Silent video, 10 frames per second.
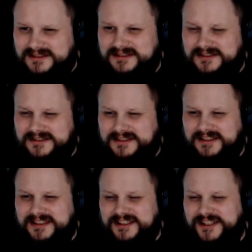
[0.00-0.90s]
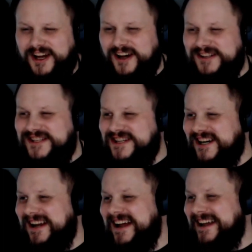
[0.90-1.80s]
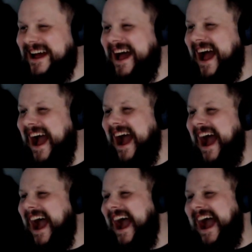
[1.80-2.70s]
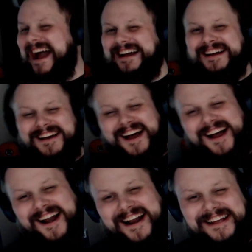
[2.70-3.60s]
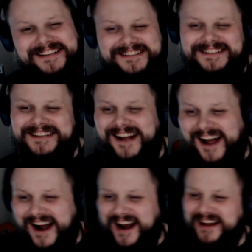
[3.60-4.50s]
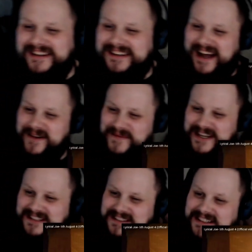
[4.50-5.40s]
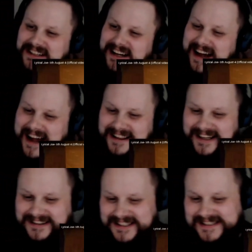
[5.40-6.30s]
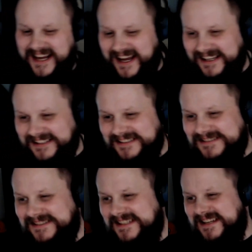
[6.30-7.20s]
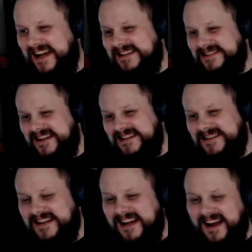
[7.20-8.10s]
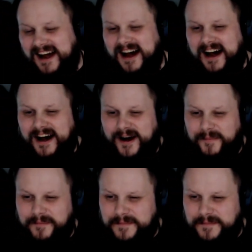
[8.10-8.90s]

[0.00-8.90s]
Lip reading: Alright, I'm in. I like this guy. This guy is nice. I